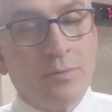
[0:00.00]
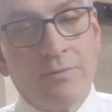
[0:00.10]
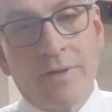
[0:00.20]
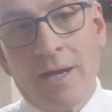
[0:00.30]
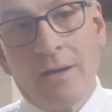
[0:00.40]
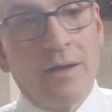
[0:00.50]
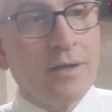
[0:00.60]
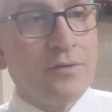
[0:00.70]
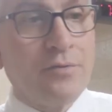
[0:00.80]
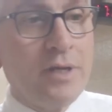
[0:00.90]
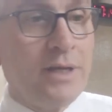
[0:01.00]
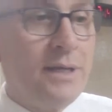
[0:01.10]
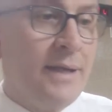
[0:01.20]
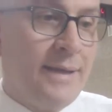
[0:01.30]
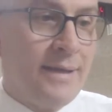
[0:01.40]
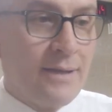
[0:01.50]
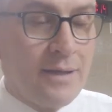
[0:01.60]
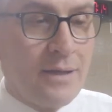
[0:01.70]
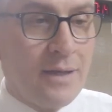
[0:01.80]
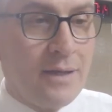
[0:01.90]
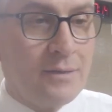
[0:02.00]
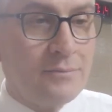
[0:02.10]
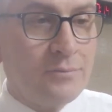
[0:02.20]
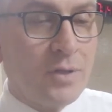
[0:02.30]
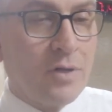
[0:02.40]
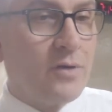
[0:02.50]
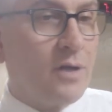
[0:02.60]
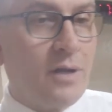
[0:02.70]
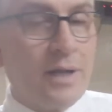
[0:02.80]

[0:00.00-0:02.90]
We fouled on a three. But overall, I